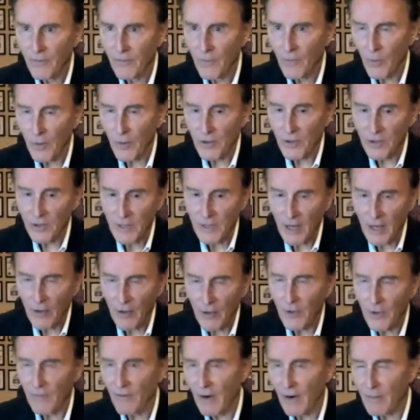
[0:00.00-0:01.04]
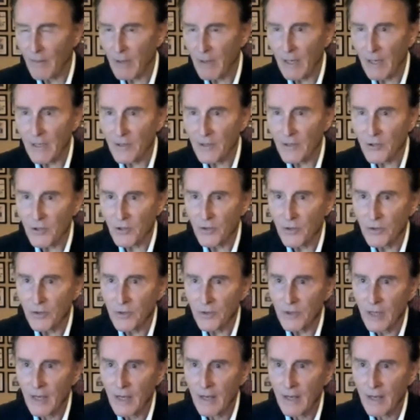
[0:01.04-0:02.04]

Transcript: whether it's health, environmental issues,